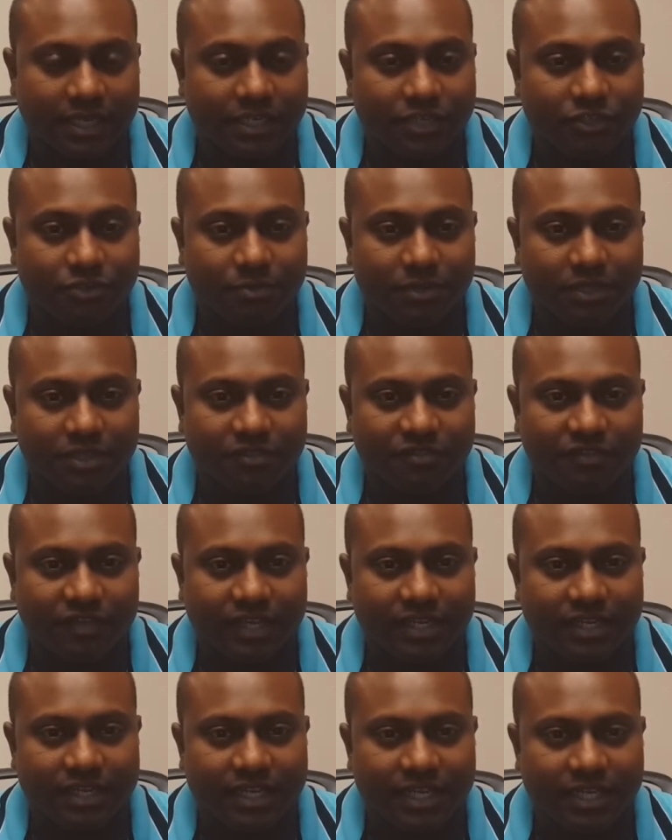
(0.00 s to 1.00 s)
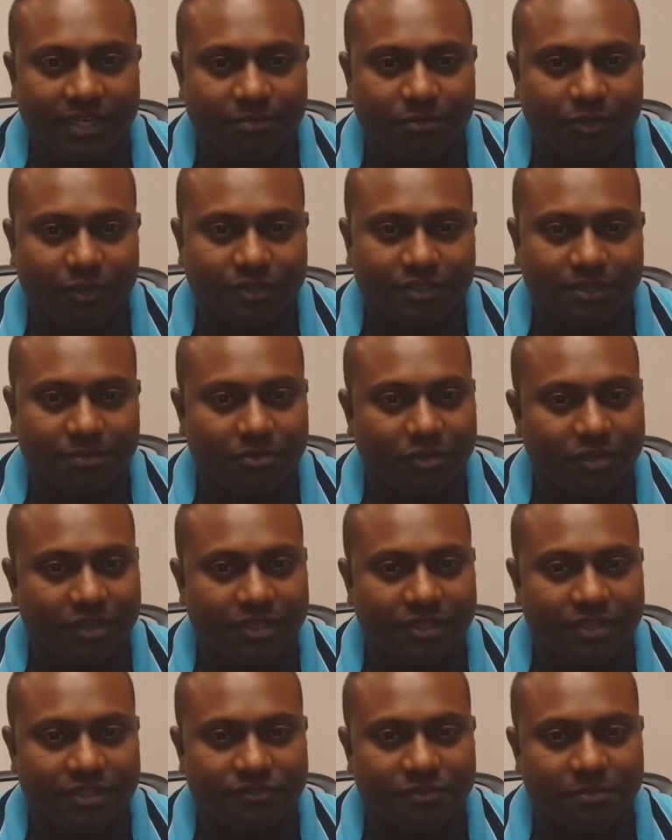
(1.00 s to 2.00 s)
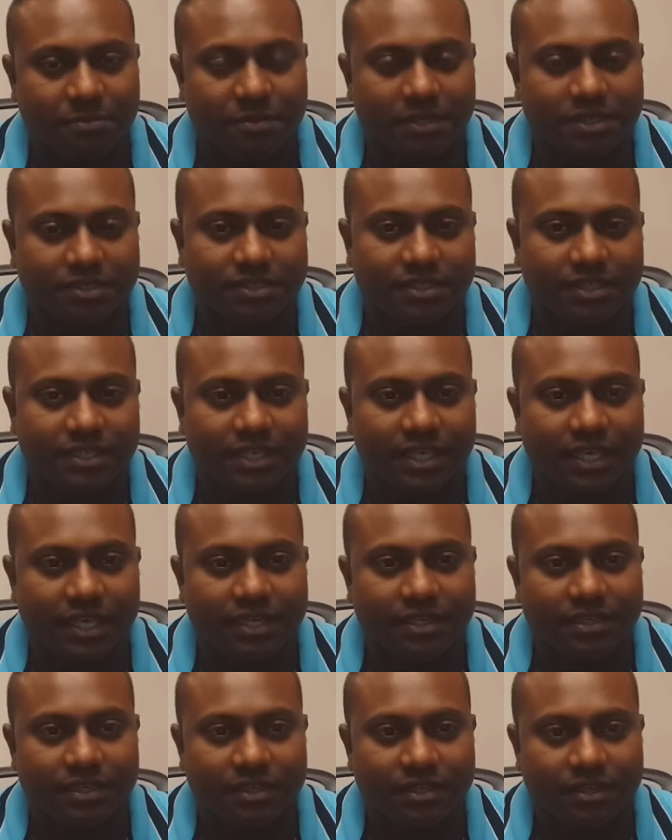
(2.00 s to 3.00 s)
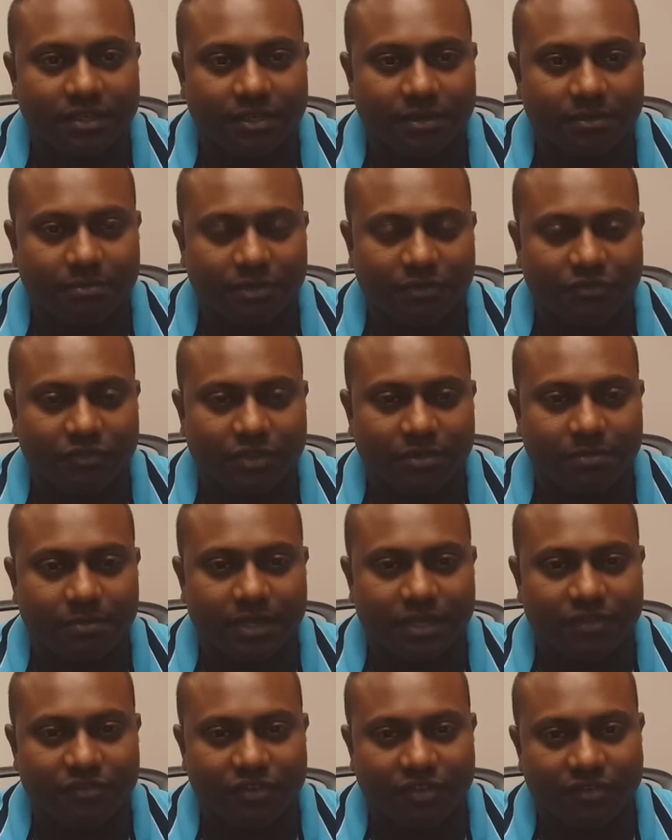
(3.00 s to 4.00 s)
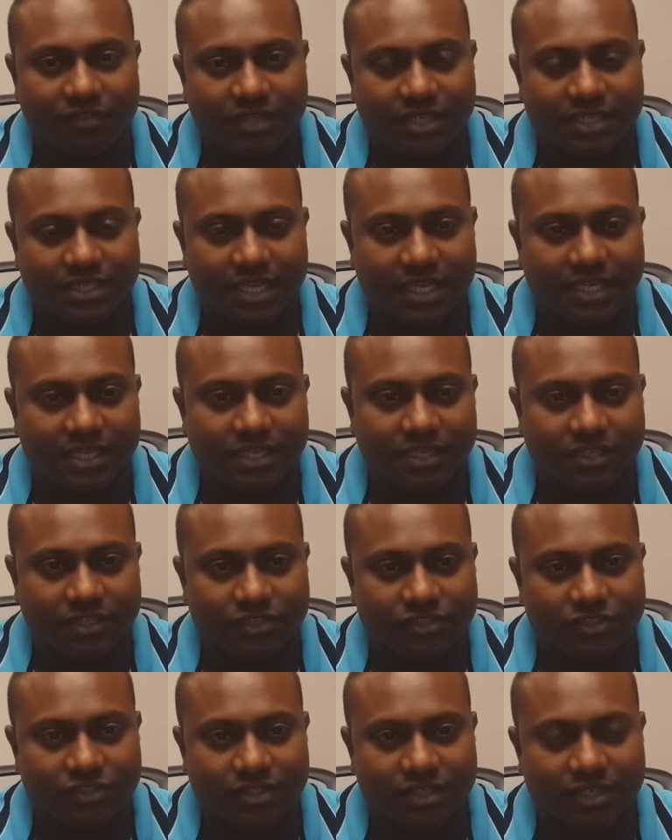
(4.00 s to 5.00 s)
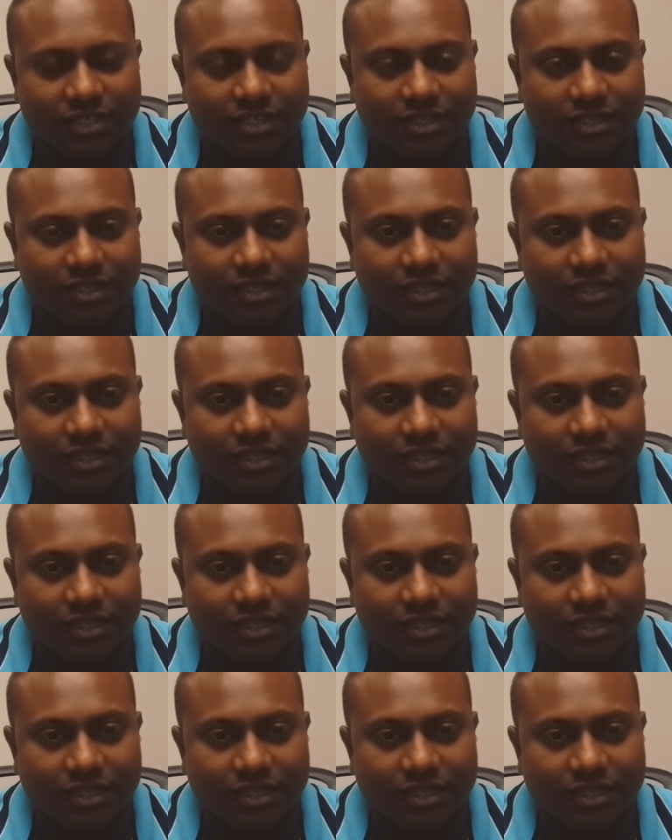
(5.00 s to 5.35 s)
I need to be in the final 8 because I'm not in this for personal gain, but for the benefit of the entire industry.